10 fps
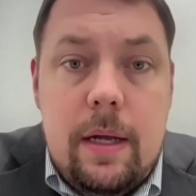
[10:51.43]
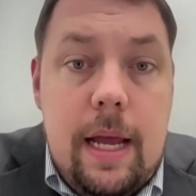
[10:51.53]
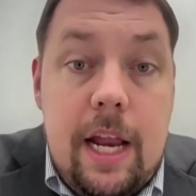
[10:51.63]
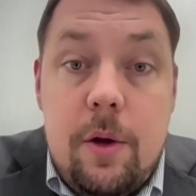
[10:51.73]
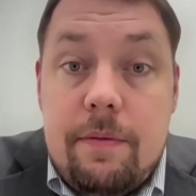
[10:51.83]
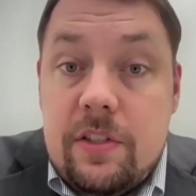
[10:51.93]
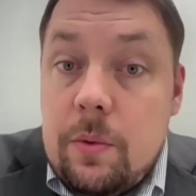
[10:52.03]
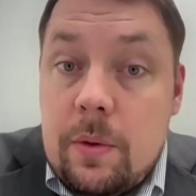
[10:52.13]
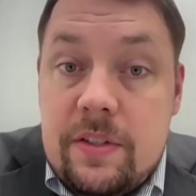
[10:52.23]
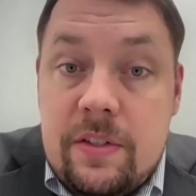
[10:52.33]
And you have a
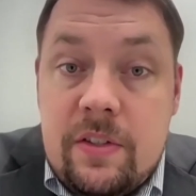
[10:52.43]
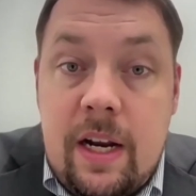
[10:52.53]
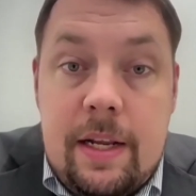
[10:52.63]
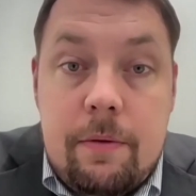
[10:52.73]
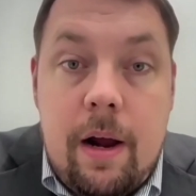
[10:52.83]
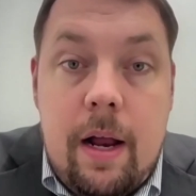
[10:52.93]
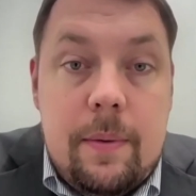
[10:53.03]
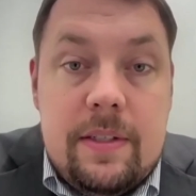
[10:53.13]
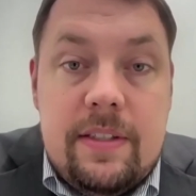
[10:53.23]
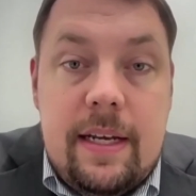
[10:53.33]
source inside Iran
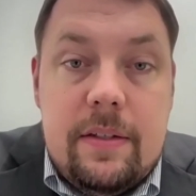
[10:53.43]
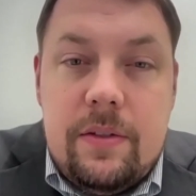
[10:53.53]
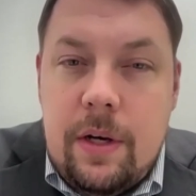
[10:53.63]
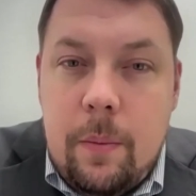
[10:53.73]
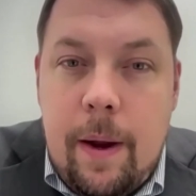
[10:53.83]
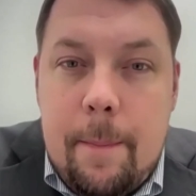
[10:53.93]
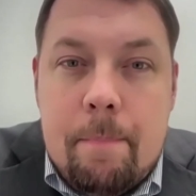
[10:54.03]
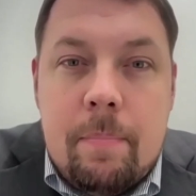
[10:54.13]
which says, you know what?